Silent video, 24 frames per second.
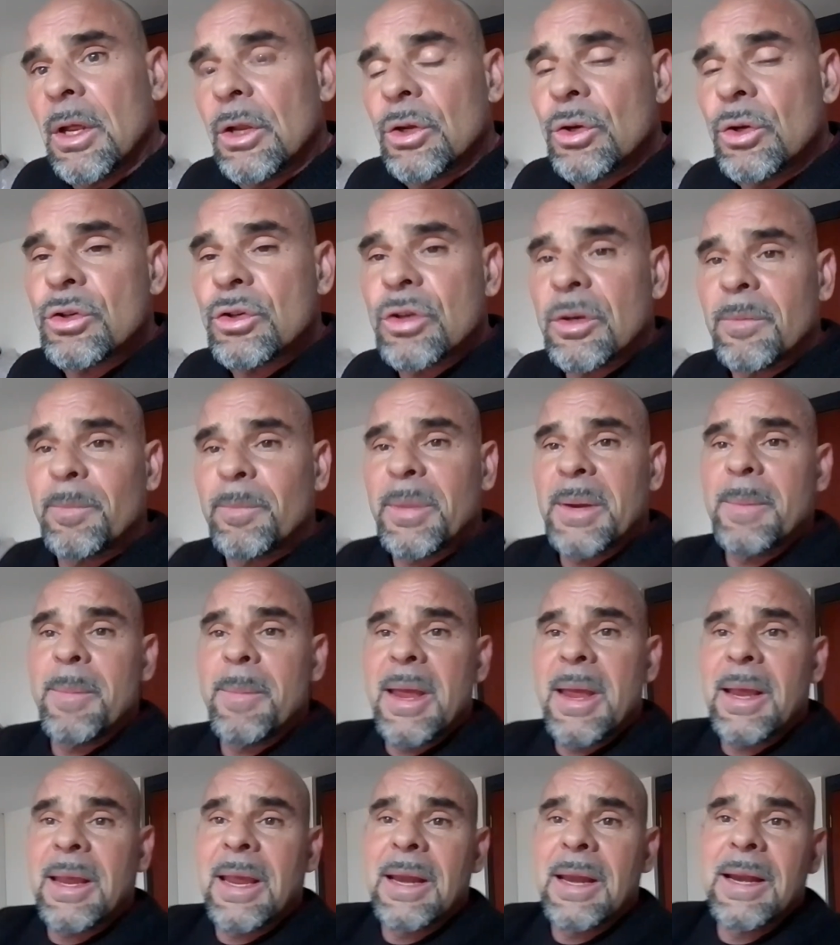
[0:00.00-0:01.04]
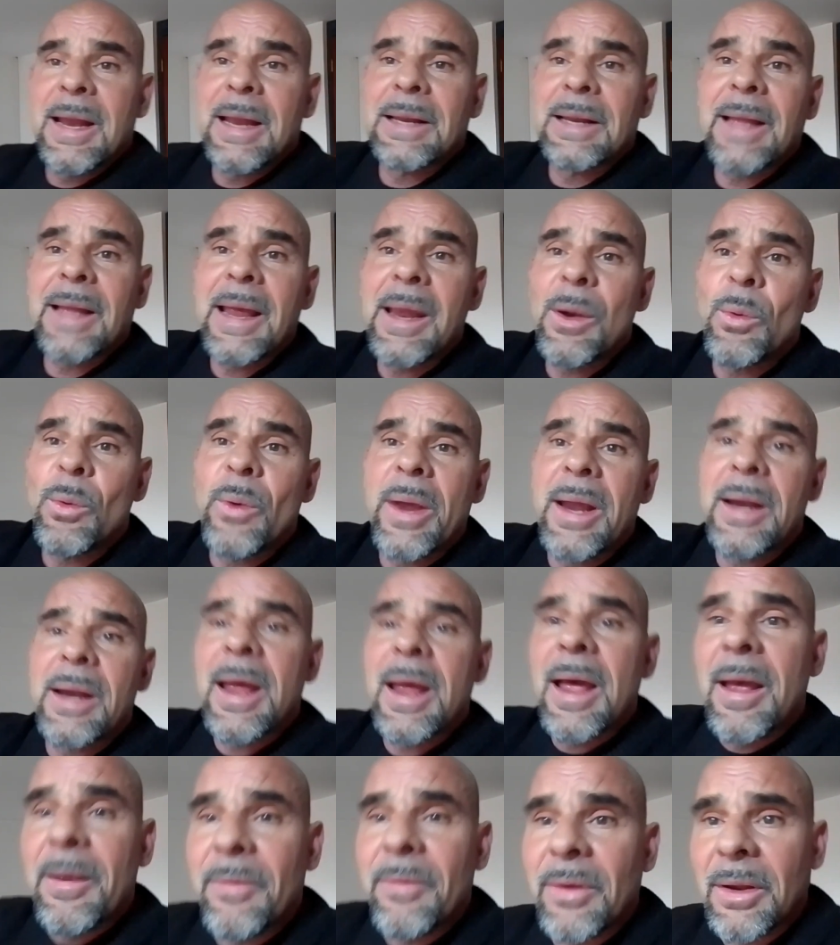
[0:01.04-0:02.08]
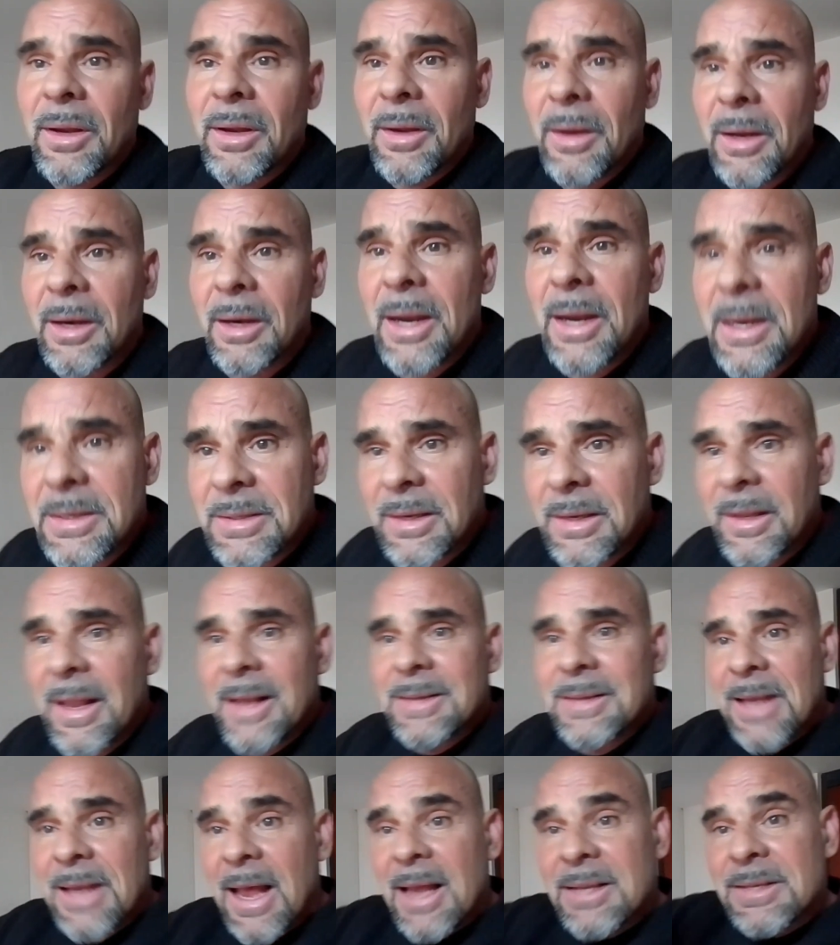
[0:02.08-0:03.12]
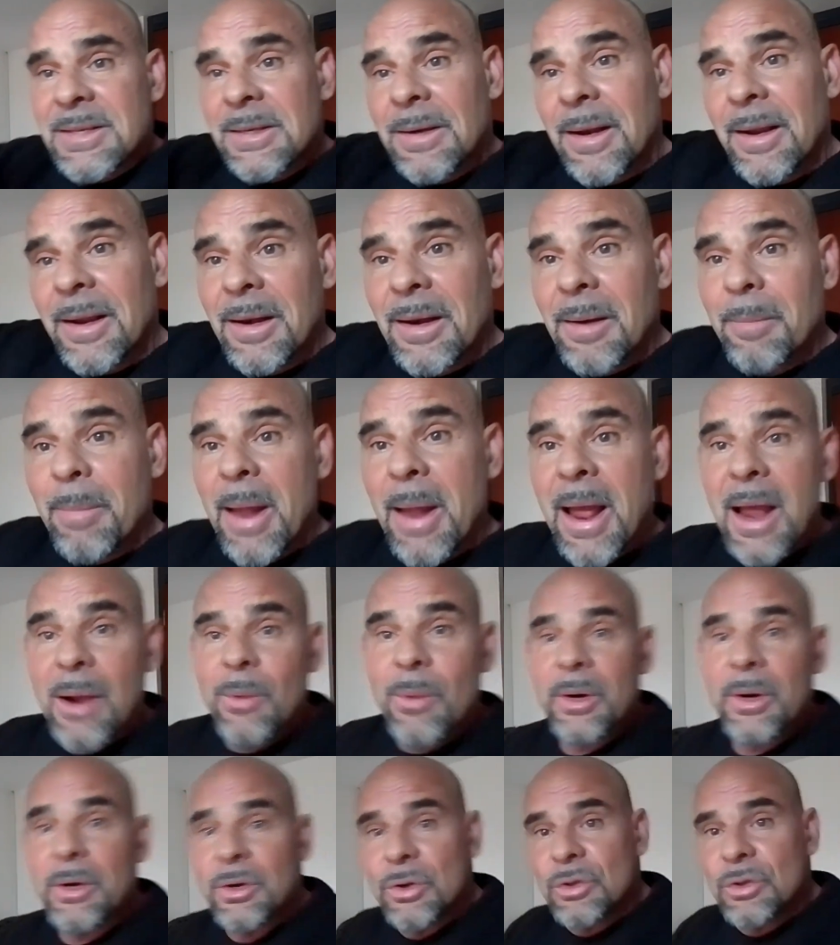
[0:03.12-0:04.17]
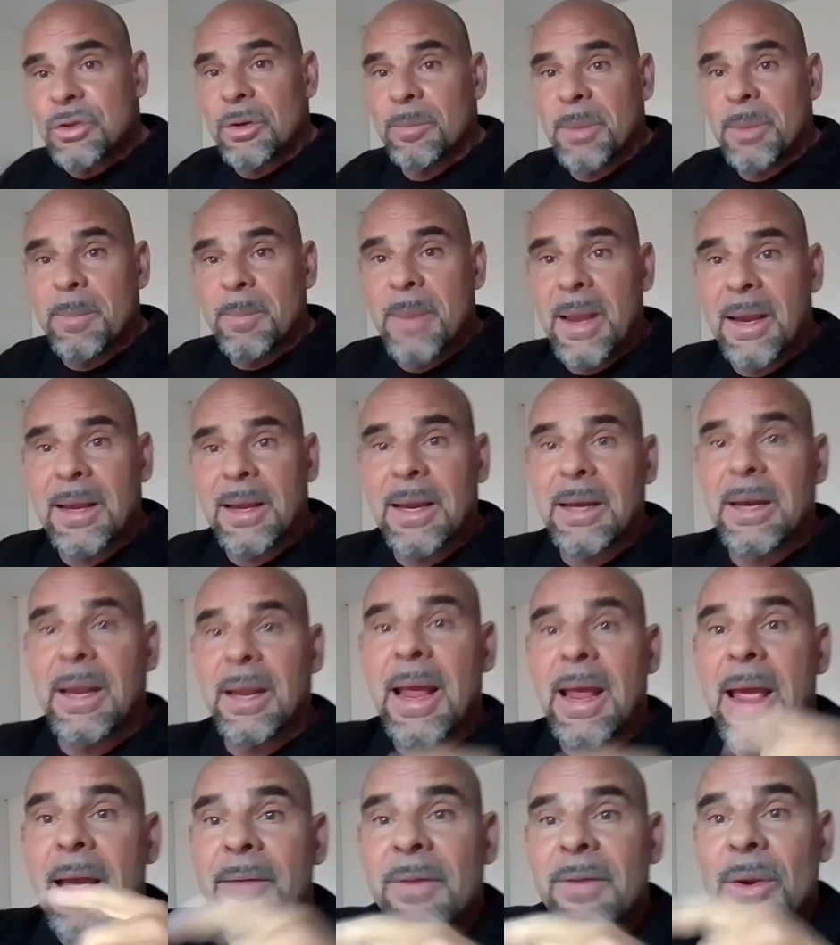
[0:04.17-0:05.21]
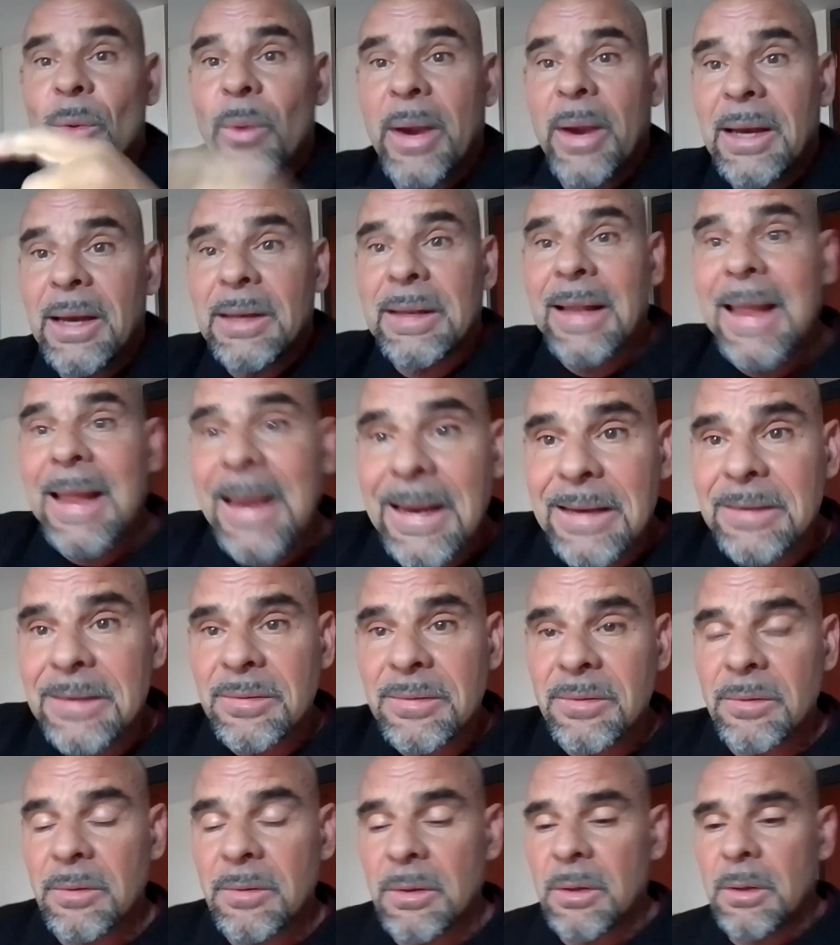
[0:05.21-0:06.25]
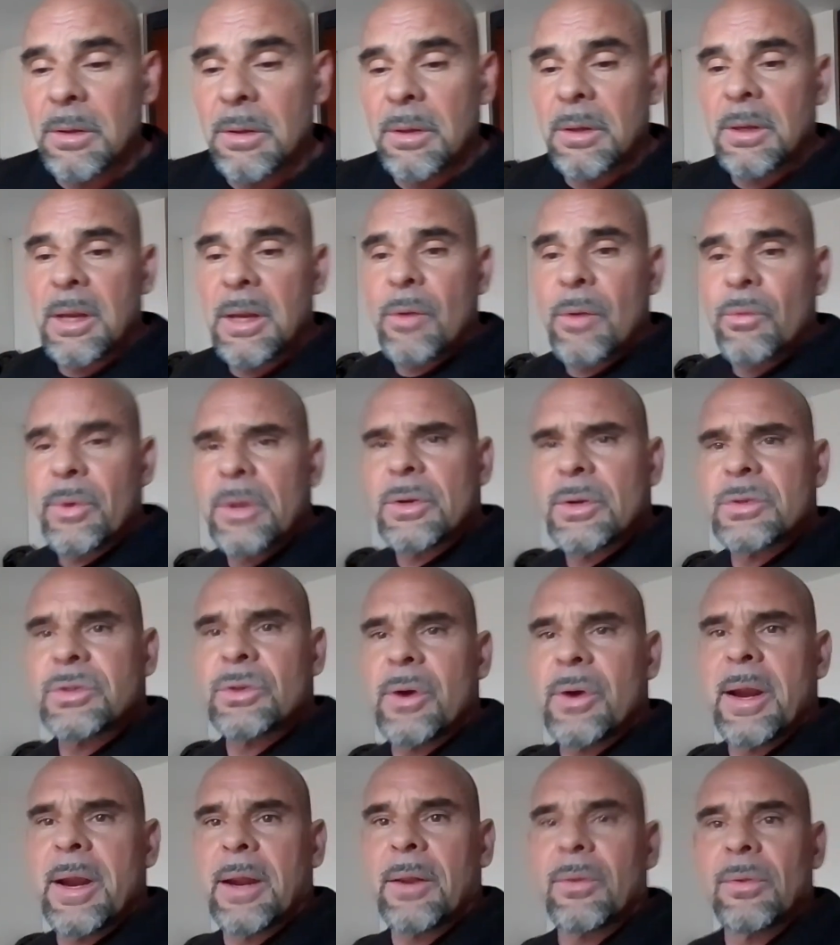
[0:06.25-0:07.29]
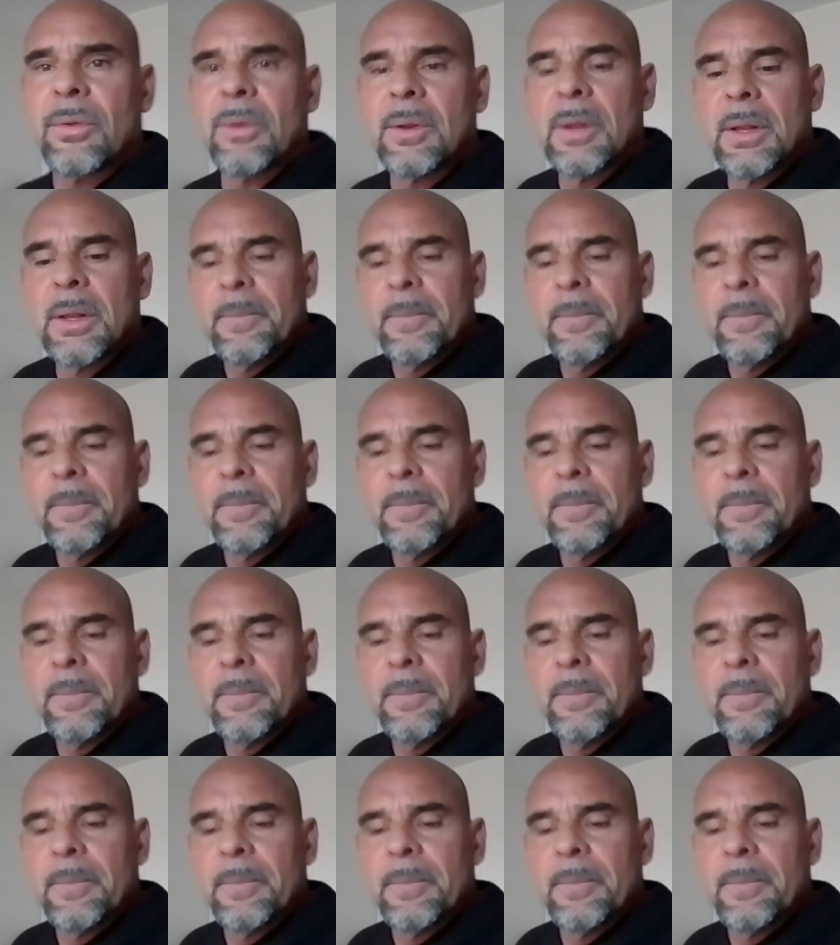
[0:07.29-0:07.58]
You should be making a lightweight heavy. And I say that's asinine and backward. You should be making a heavyweight light. Get real strength.